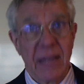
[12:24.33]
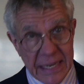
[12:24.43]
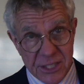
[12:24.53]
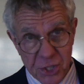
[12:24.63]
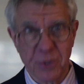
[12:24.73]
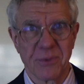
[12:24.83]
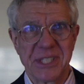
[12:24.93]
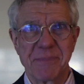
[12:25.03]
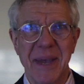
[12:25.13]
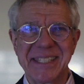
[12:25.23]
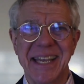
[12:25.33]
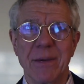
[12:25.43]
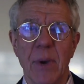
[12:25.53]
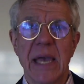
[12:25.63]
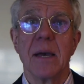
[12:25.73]
in certain respects
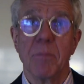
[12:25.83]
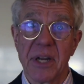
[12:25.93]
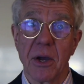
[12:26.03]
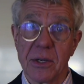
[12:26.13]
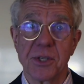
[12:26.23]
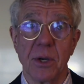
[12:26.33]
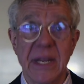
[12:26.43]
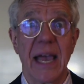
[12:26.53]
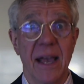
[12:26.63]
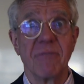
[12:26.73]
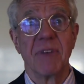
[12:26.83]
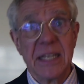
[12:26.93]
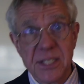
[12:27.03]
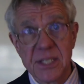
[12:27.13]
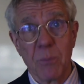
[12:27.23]
anyway, but also to have
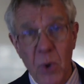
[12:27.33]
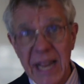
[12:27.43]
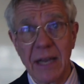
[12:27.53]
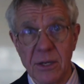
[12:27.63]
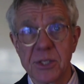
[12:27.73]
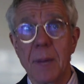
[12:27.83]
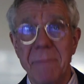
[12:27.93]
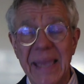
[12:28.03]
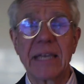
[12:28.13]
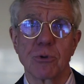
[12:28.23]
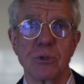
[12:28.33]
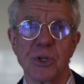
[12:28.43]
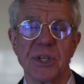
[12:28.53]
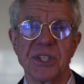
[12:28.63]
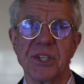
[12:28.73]
someone else make
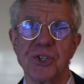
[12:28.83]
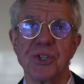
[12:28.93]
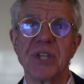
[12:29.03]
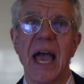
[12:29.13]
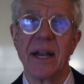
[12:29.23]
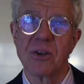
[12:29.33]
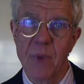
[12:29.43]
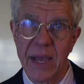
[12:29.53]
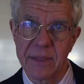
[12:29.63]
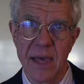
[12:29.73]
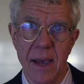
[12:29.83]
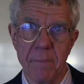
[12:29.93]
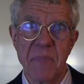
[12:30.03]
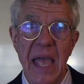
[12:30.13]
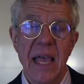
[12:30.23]
crucial decisions and direct them.
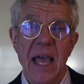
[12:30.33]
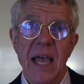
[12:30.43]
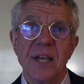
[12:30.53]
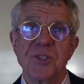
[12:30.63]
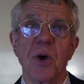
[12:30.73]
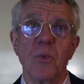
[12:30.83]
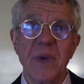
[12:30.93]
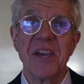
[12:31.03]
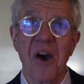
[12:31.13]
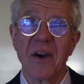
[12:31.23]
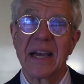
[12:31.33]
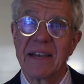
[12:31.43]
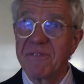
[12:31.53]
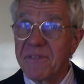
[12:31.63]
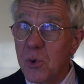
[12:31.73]
So we are, if
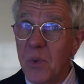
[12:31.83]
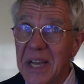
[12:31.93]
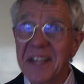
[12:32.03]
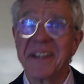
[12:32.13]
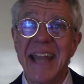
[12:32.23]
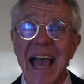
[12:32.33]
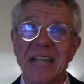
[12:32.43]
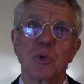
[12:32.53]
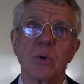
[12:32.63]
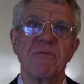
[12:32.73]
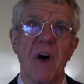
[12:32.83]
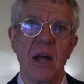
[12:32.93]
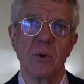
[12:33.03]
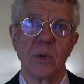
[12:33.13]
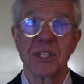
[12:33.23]
you will, natural
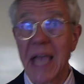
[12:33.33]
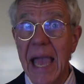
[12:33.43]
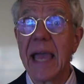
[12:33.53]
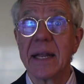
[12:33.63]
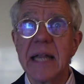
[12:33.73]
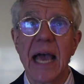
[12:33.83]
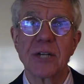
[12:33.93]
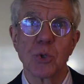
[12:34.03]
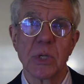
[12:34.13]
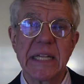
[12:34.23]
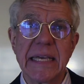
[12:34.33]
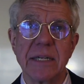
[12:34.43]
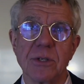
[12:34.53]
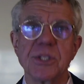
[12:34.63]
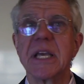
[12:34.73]
followers and natural
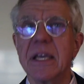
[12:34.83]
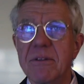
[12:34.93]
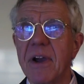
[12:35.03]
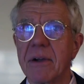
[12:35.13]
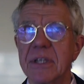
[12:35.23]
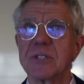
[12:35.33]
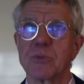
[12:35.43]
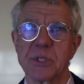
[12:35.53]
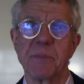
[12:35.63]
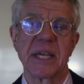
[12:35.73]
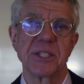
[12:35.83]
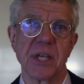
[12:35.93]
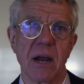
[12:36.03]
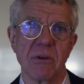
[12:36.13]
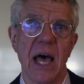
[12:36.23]
leaders in various respects
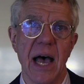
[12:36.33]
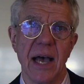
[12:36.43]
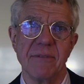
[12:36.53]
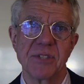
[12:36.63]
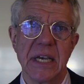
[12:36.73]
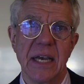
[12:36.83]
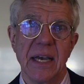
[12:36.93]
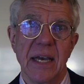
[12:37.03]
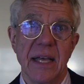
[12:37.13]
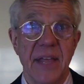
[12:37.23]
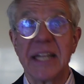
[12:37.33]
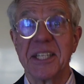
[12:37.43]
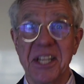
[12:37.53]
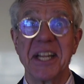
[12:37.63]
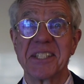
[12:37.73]
in our lives. That
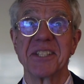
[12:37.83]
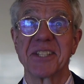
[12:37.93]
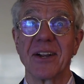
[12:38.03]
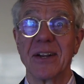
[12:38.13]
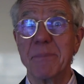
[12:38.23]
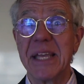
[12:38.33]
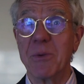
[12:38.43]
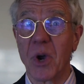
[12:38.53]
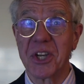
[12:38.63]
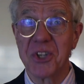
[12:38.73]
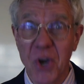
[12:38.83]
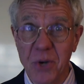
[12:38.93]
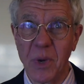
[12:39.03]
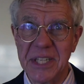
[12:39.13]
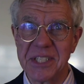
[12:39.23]
doesn't necessarily mean we're good
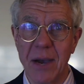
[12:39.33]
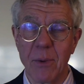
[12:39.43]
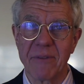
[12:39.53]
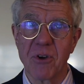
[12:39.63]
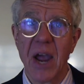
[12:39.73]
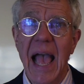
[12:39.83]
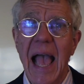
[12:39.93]
ones, however,